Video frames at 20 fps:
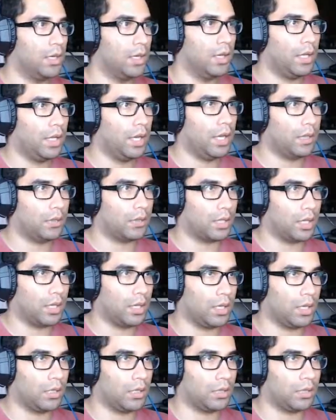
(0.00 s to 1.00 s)
Hair, you say,
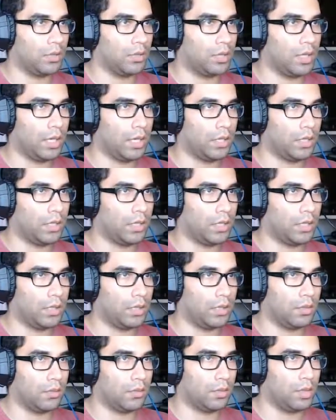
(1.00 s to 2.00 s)
there's no hair
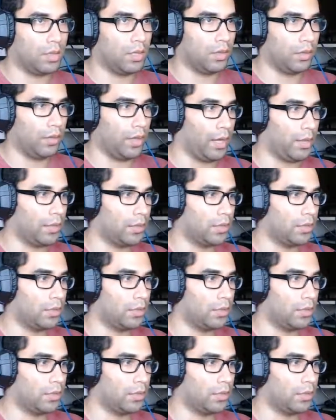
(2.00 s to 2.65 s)
needed. We know that.